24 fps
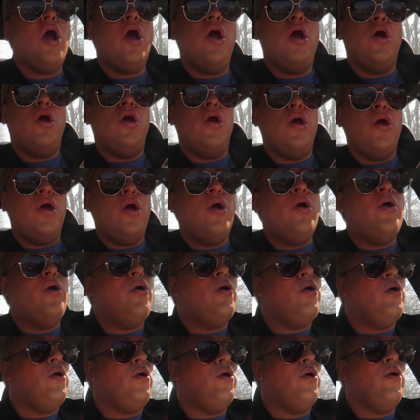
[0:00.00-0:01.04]

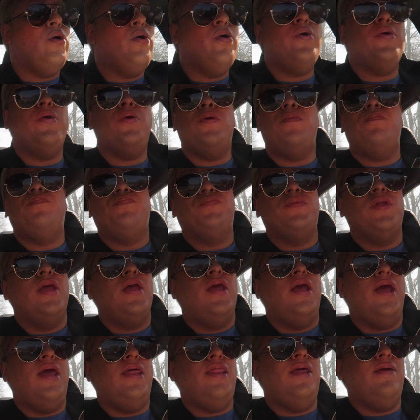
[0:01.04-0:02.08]
Oh.
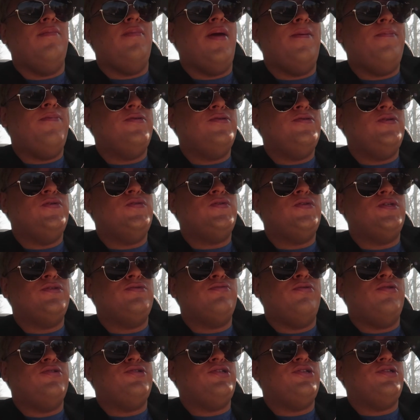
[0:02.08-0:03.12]
And then my producers
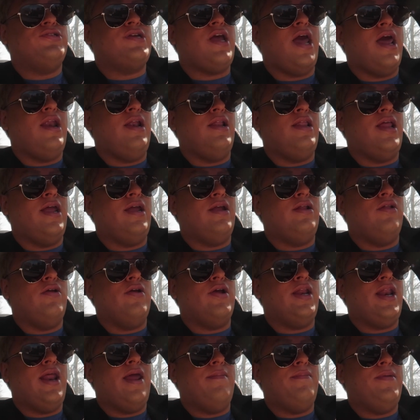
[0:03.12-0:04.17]
were just kind of like
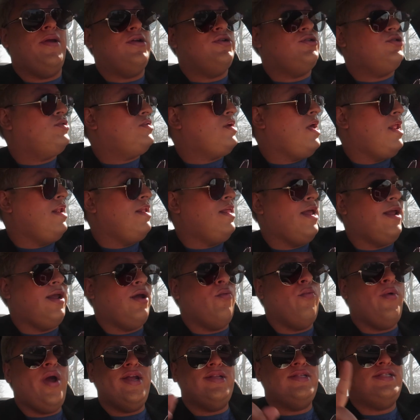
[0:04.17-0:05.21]
looking at me and just kind of like,
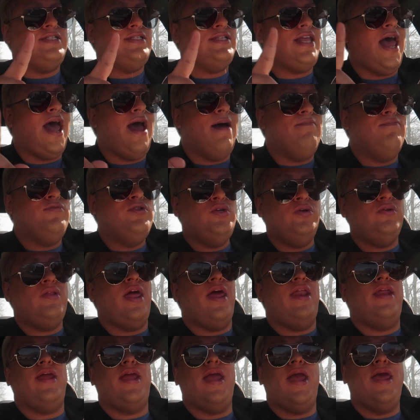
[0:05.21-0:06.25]
wait, stop, do
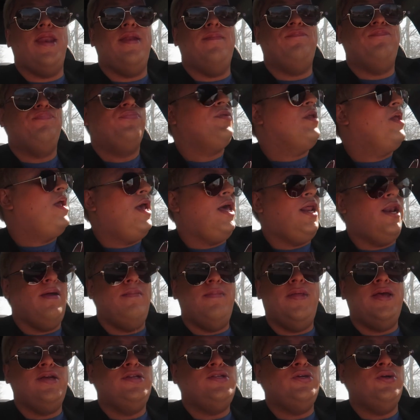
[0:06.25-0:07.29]
that again. And I'm
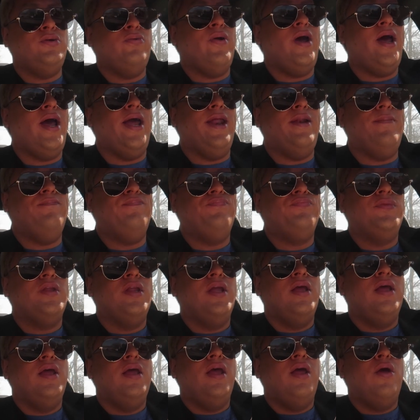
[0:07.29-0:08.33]
like, do what?
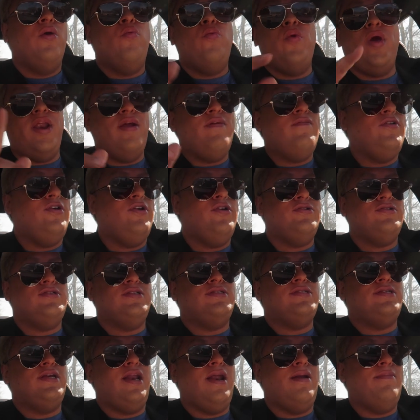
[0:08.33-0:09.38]
whatever you
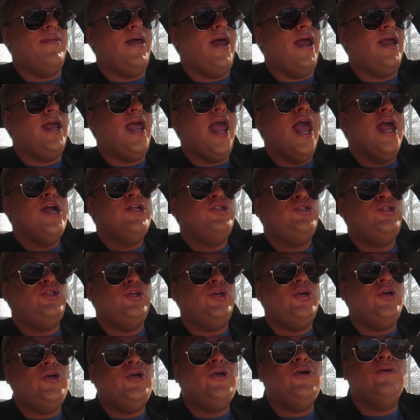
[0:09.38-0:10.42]
just said, I'm like, do
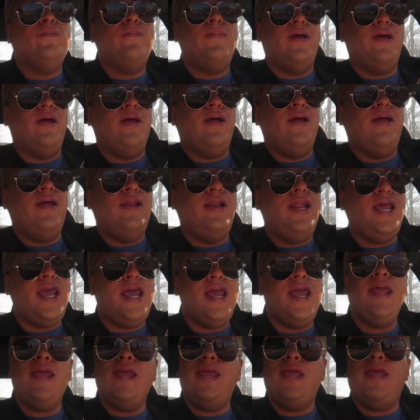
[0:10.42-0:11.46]
you
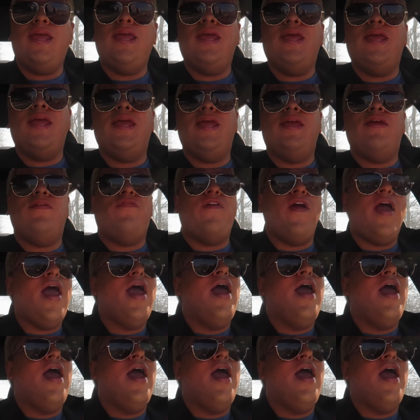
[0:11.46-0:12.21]
believe?